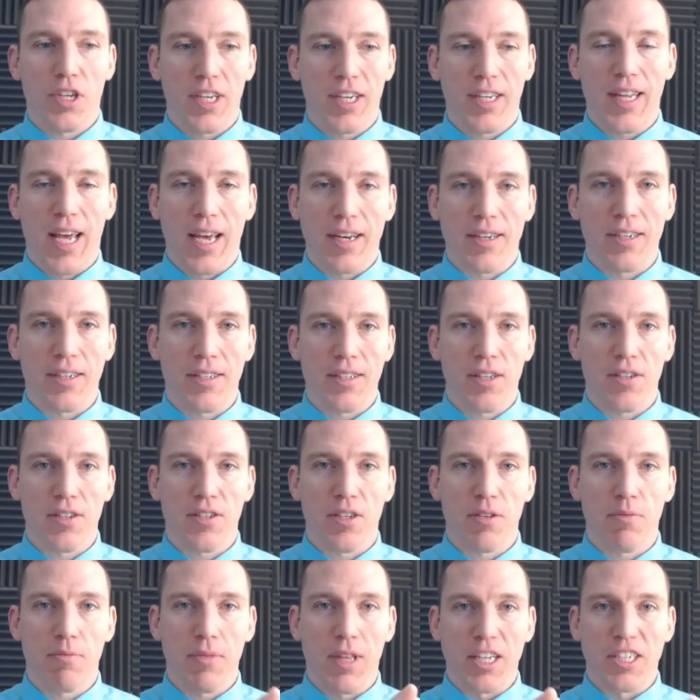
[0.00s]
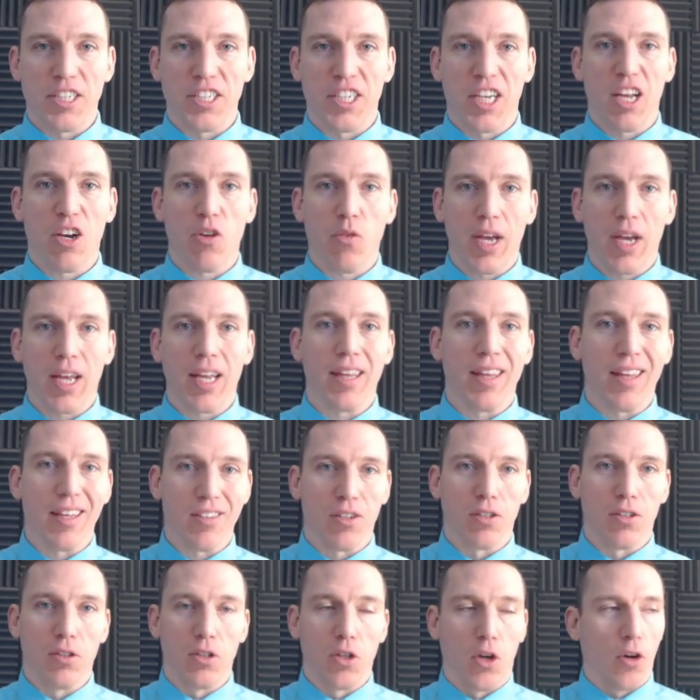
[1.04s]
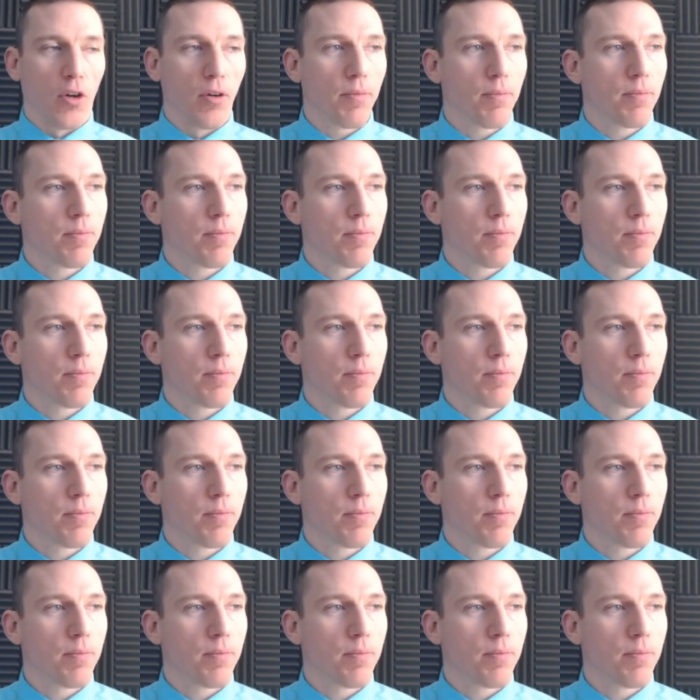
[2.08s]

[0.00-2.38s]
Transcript: detection system that generated this alert.